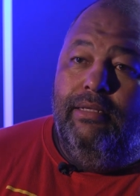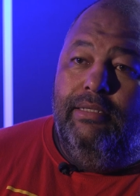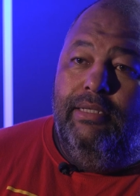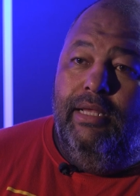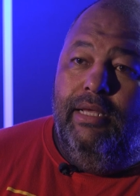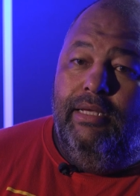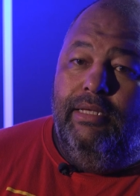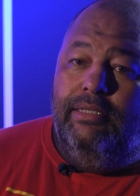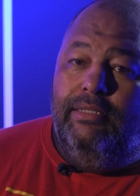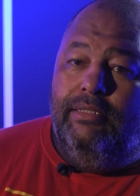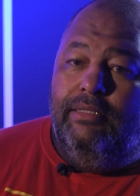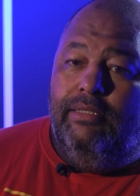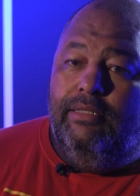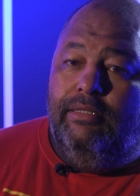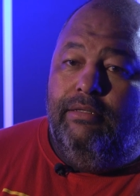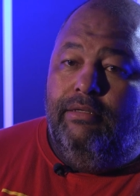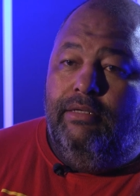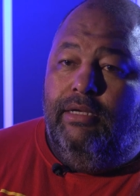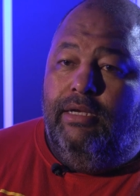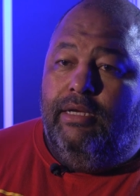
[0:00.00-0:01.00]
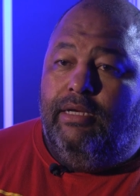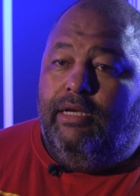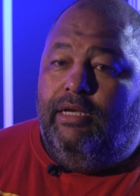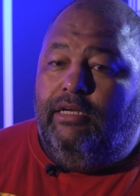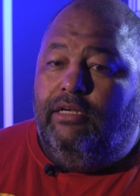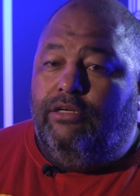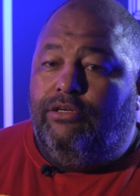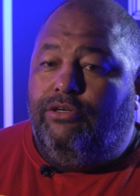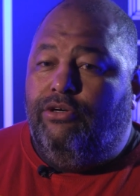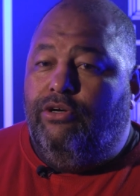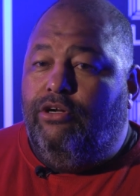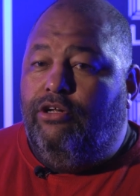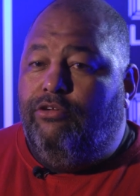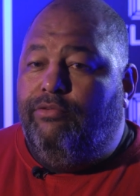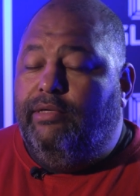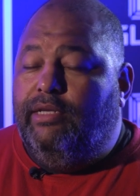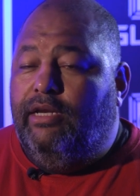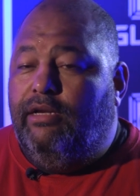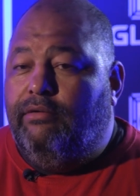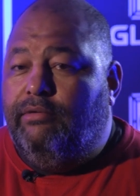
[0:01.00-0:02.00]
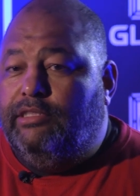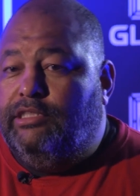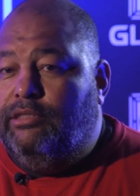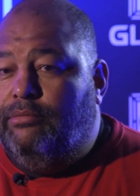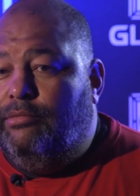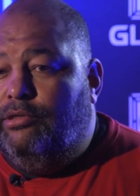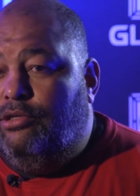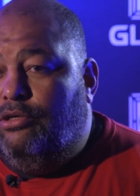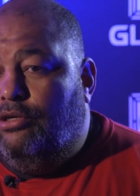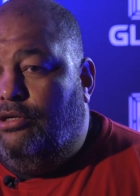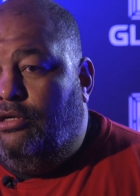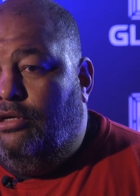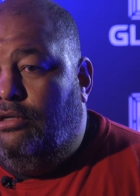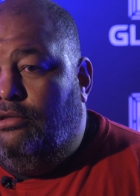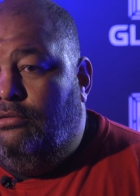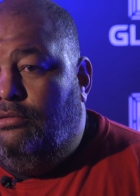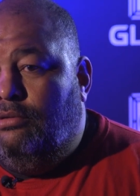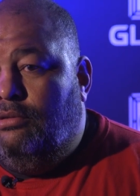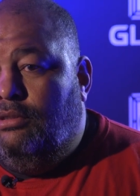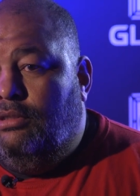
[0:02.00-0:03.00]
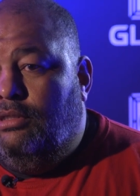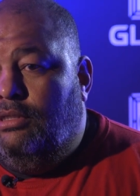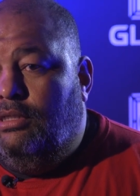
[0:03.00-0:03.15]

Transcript: Then uh, I got a call when I was in Morocco.